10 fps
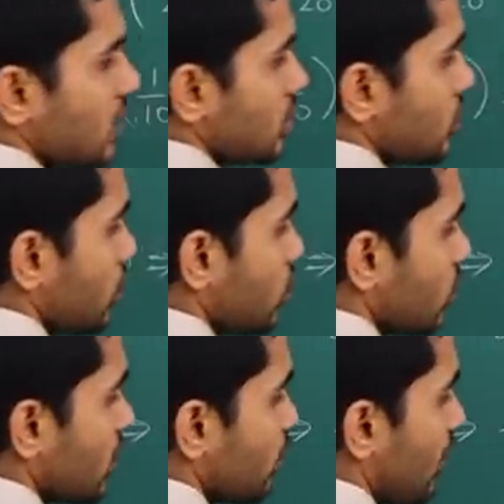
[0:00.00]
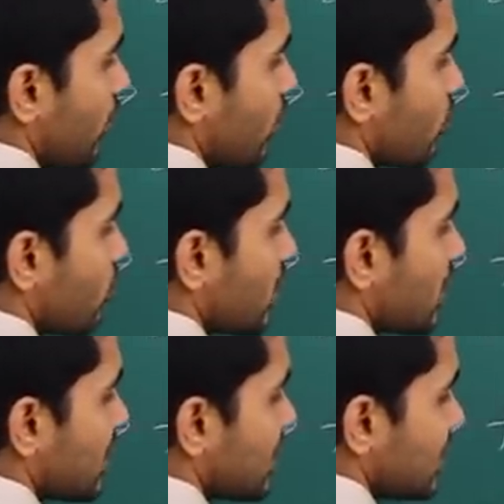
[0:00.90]
So, you know that power of
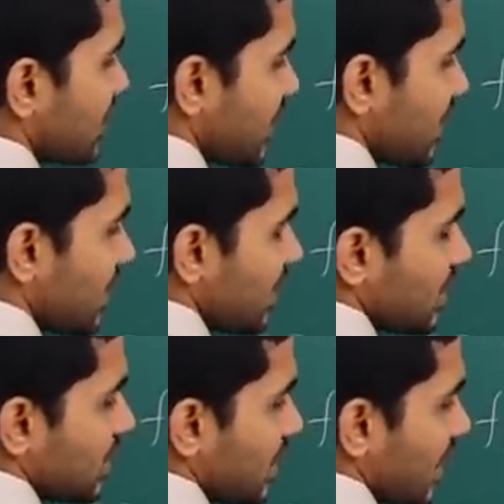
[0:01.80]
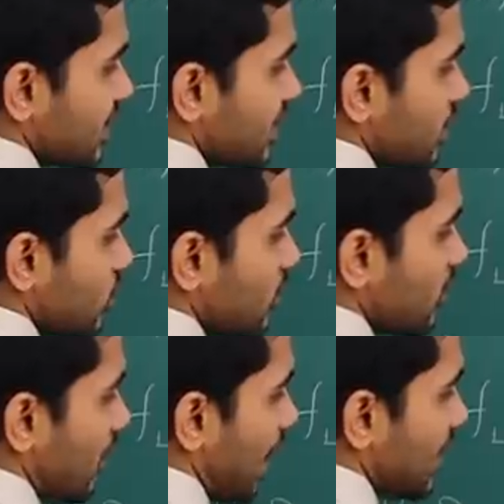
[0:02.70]
mirror is generally considered to
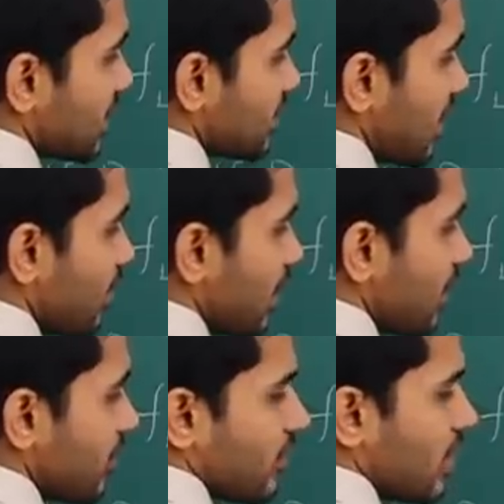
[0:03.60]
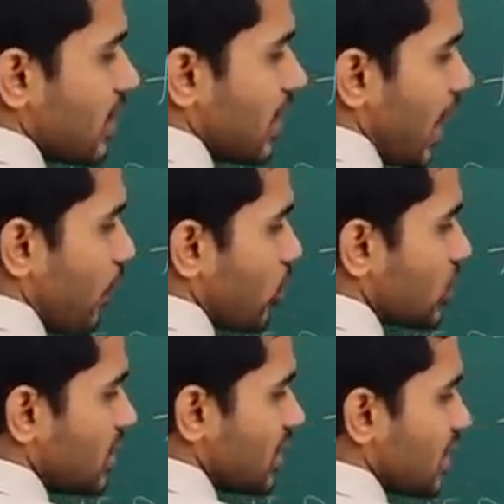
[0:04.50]
be minus 1 by f. I am
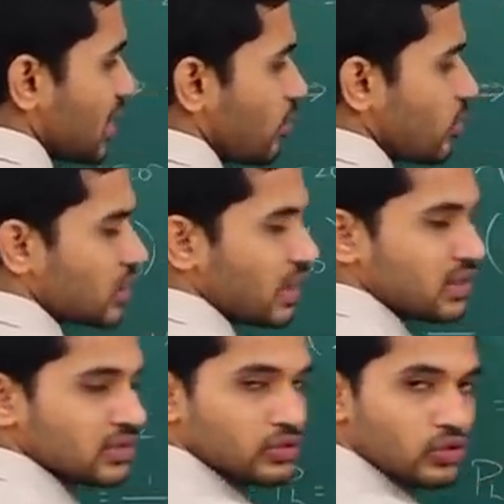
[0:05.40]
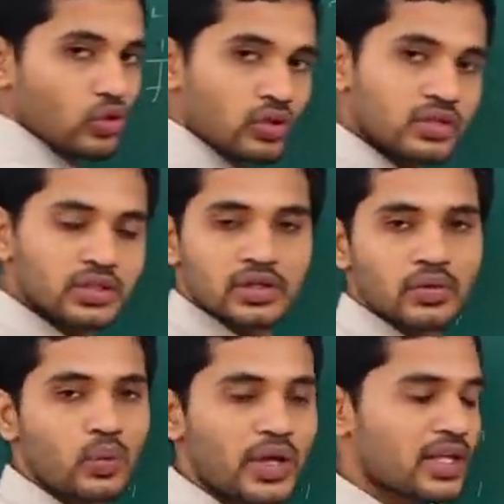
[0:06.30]
not thinking about that. So, do
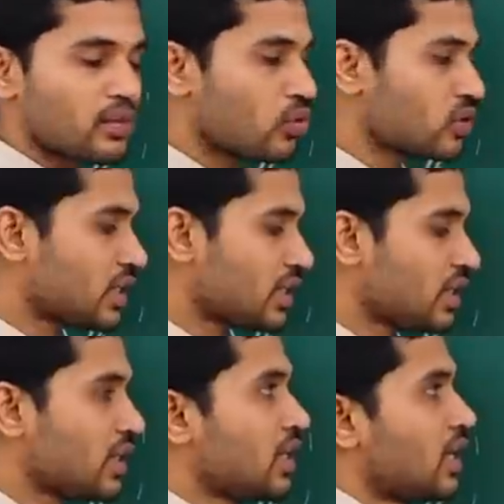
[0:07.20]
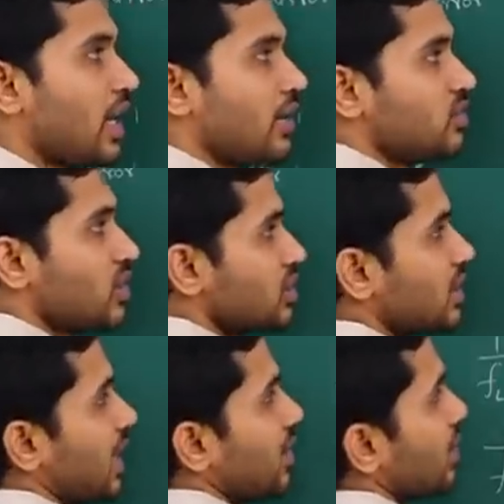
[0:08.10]
not worry about that. I have
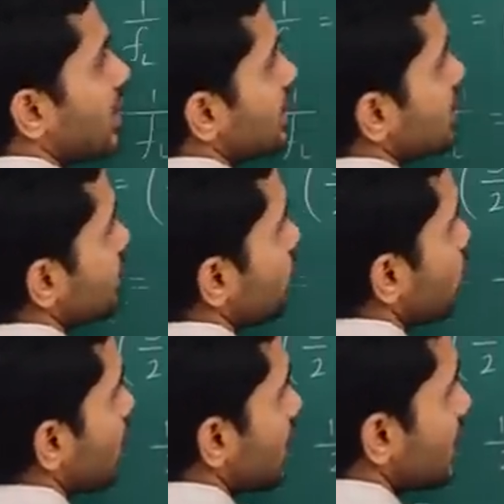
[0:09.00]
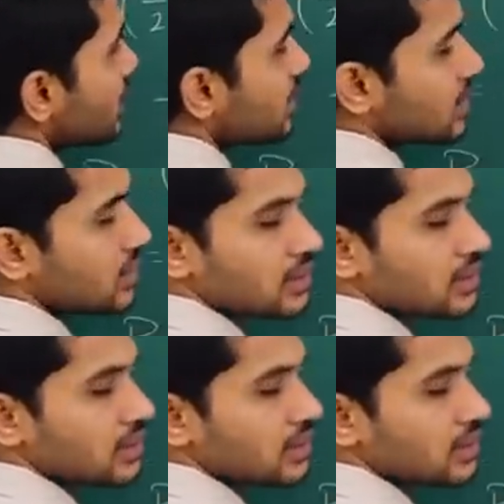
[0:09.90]
just calculated the focal length.